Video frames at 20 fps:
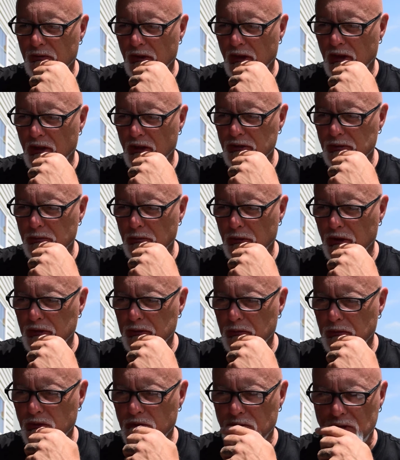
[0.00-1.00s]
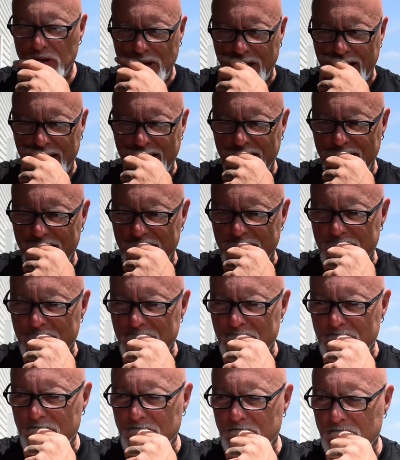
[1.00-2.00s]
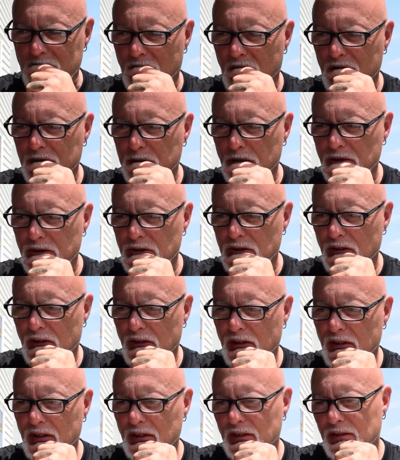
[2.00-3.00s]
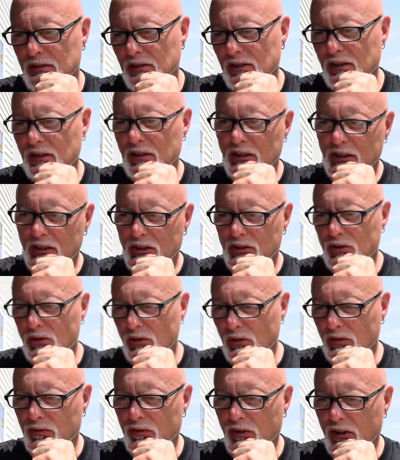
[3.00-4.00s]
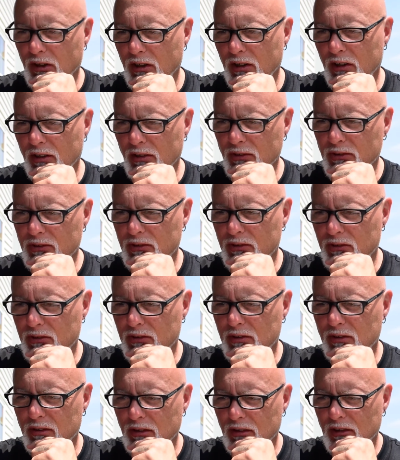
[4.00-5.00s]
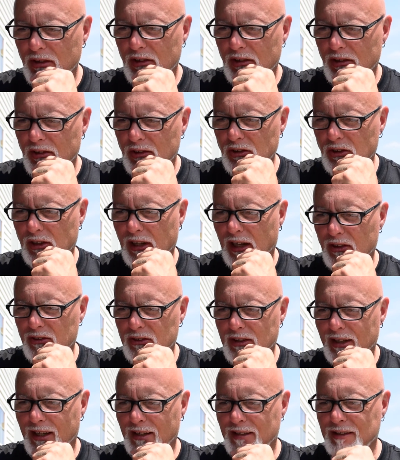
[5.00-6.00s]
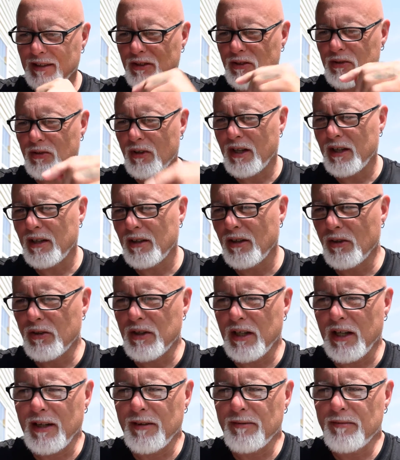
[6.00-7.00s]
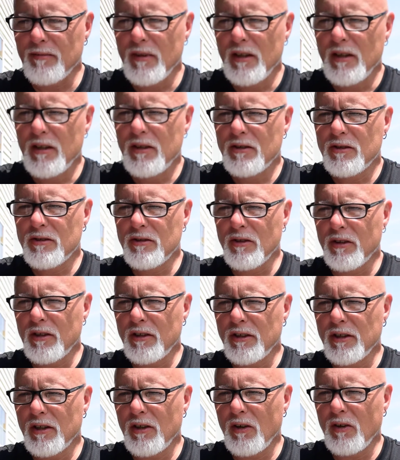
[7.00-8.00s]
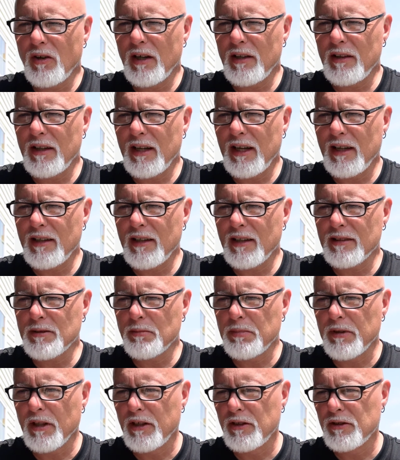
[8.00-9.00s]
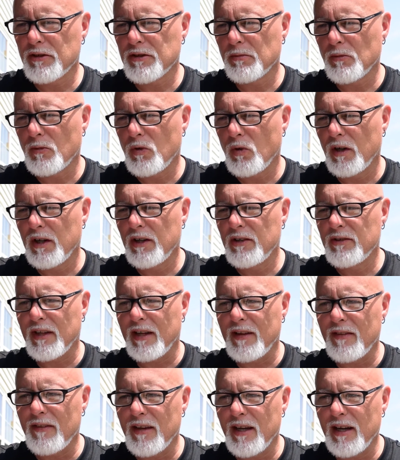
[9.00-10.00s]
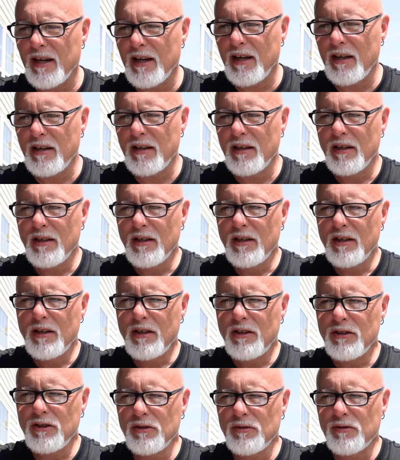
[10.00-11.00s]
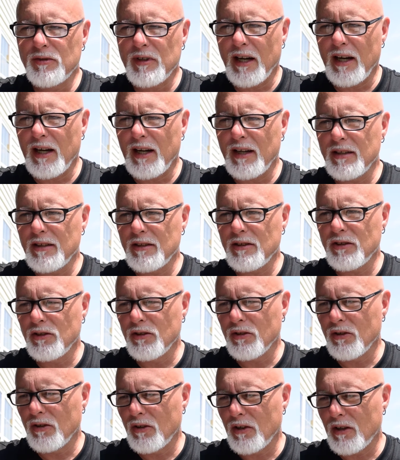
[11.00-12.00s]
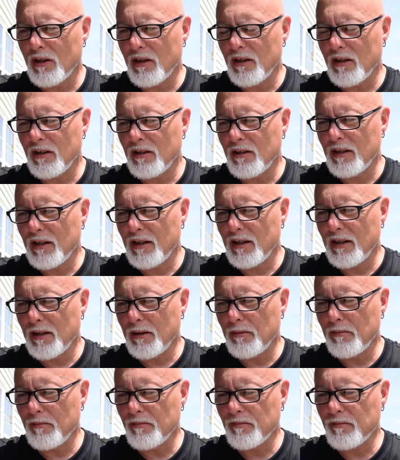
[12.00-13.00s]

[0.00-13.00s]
false multiple choice multiple choice true or false you guys got this right okay so there you go on that that's a plagiarism quiz and then you've got your um,